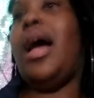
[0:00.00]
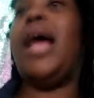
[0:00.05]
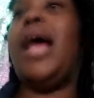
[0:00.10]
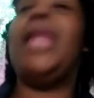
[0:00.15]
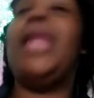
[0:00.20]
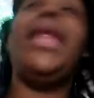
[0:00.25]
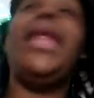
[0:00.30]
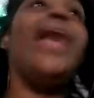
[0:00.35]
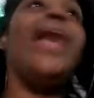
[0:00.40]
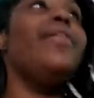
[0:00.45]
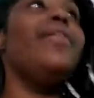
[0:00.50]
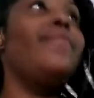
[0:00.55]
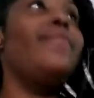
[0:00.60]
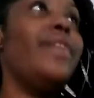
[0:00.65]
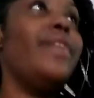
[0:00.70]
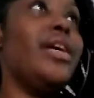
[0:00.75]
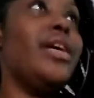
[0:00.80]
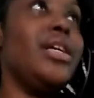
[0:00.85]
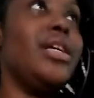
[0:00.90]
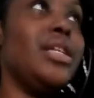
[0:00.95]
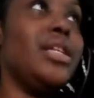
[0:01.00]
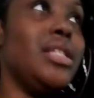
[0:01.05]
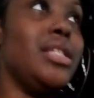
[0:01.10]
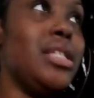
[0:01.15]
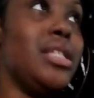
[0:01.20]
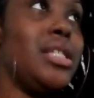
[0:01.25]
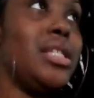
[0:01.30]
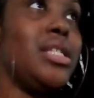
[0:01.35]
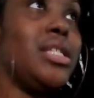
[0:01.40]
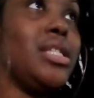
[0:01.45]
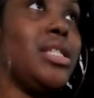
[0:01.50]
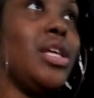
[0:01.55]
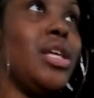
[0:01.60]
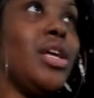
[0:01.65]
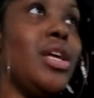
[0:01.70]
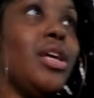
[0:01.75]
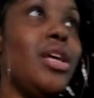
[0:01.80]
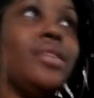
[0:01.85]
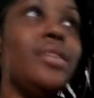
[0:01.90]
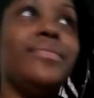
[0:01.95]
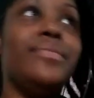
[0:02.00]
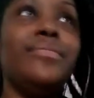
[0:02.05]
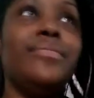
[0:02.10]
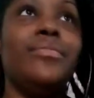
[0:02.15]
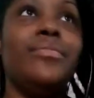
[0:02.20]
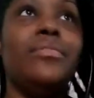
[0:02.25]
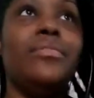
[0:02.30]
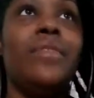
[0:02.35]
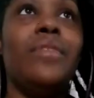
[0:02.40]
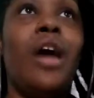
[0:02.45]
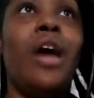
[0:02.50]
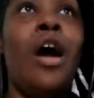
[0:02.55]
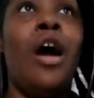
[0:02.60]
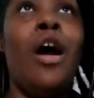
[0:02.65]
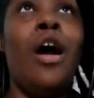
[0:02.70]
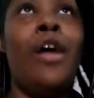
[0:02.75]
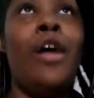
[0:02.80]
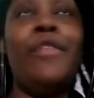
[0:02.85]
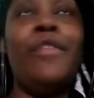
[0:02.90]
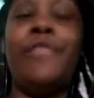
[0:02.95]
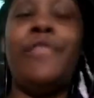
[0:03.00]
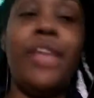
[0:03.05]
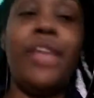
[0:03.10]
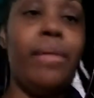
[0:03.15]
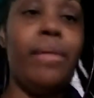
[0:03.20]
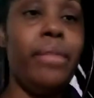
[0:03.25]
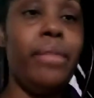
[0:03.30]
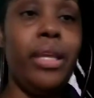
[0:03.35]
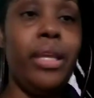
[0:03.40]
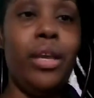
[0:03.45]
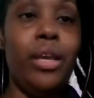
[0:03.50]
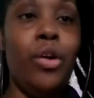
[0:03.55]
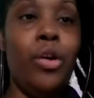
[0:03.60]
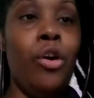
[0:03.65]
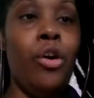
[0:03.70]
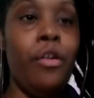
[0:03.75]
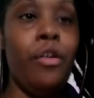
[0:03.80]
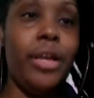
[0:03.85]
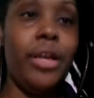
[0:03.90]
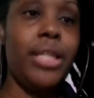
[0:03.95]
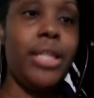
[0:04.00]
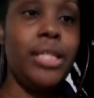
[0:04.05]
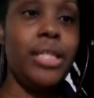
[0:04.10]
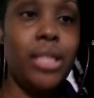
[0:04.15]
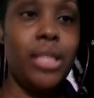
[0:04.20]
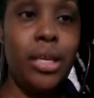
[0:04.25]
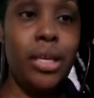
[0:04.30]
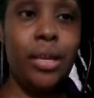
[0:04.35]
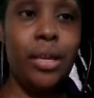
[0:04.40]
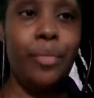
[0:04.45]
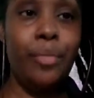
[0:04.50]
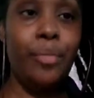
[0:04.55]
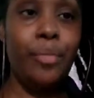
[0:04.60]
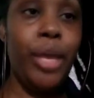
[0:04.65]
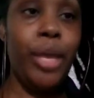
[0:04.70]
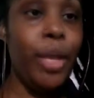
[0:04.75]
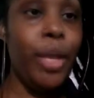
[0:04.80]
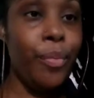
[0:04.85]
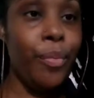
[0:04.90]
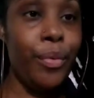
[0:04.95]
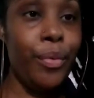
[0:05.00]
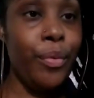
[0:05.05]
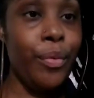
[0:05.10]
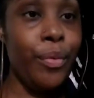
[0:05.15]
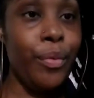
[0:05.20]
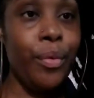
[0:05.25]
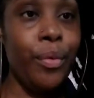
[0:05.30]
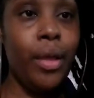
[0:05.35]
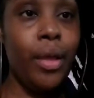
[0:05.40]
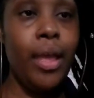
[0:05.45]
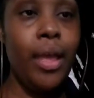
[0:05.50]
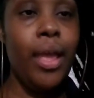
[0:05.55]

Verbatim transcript: a lot of us are family oriented people.